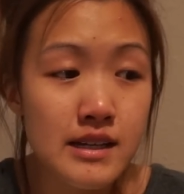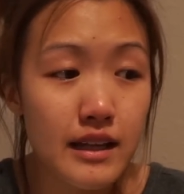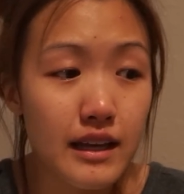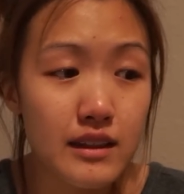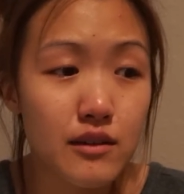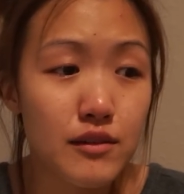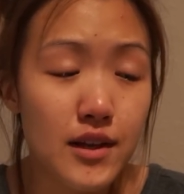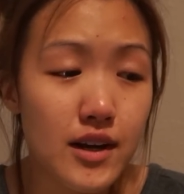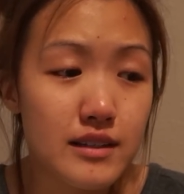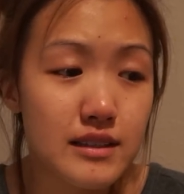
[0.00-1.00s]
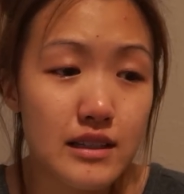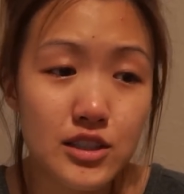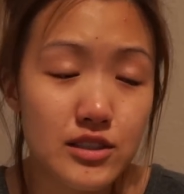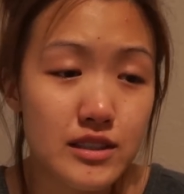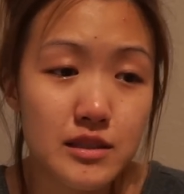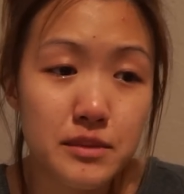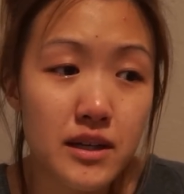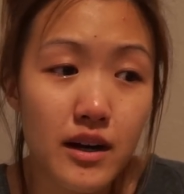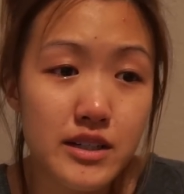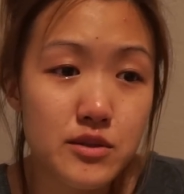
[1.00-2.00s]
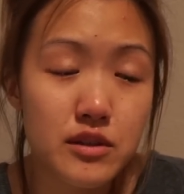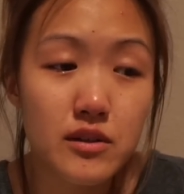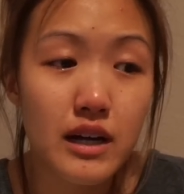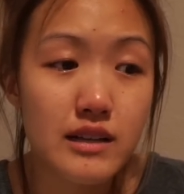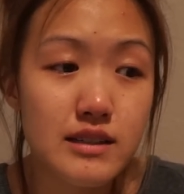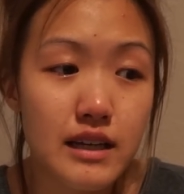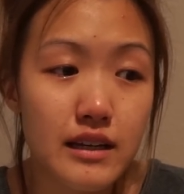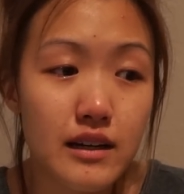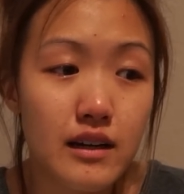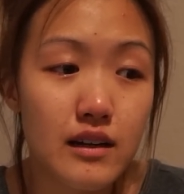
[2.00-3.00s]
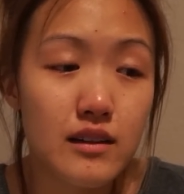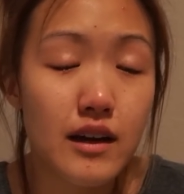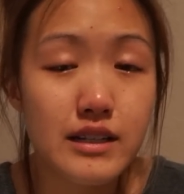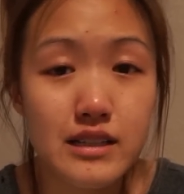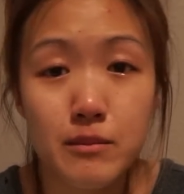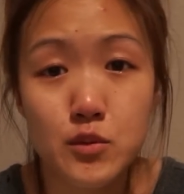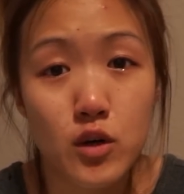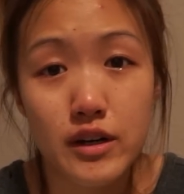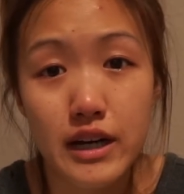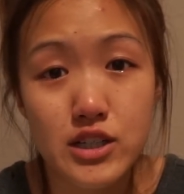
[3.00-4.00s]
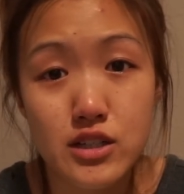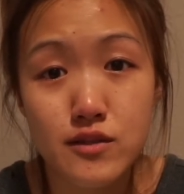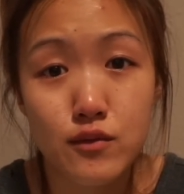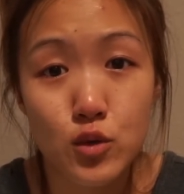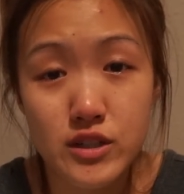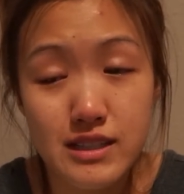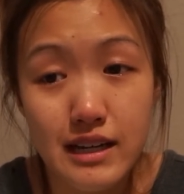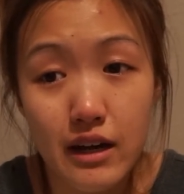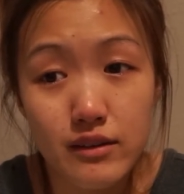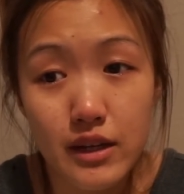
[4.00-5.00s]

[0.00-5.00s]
like, in the vlogs, just to be honest with you guys, like, a lot of times Wah and I just force it out.